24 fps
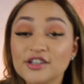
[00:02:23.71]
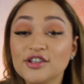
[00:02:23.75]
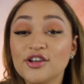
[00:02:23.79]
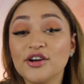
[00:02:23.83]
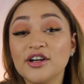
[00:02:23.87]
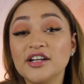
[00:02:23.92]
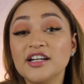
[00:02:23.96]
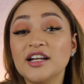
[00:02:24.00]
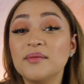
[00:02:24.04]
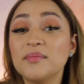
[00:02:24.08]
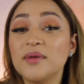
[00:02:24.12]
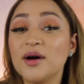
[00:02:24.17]

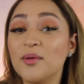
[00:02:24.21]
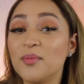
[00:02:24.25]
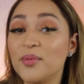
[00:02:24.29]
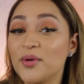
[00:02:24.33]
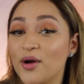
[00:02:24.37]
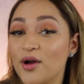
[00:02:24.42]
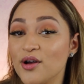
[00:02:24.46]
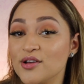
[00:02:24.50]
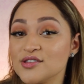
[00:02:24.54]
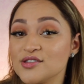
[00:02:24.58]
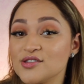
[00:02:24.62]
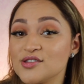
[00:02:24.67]
Talking about
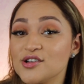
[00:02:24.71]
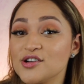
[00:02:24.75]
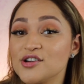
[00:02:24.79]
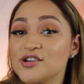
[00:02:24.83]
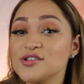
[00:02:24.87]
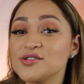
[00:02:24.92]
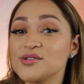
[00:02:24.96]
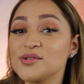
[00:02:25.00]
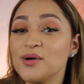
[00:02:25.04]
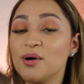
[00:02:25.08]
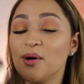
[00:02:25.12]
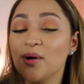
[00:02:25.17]

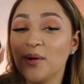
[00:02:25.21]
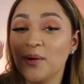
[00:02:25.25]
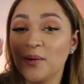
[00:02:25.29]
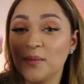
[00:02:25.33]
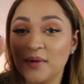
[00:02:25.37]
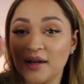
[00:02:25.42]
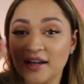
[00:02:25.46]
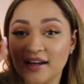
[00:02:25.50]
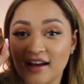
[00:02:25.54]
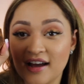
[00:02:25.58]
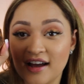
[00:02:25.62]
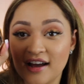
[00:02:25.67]
bronzers, oh
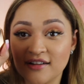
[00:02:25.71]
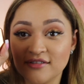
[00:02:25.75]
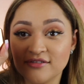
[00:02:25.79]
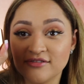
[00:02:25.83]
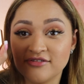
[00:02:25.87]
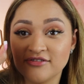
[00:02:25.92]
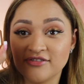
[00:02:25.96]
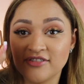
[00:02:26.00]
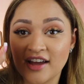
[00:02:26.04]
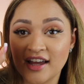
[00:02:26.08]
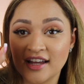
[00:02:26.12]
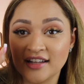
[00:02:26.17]
my god,
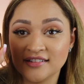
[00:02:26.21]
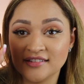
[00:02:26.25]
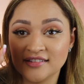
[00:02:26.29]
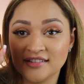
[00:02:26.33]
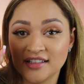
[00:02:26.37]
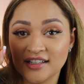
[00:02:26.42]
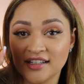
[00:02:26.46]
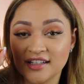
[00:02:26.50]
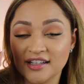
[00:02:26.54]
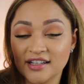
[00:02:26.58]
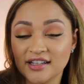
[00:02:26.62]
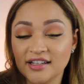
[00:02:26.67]

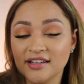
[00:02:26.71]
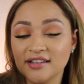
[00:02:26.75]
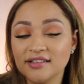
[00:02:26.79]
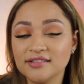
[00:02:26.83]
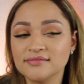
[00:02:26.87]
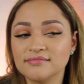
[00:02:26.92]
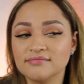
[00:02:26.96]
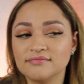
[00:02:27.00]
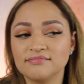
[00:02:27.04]
Fenty.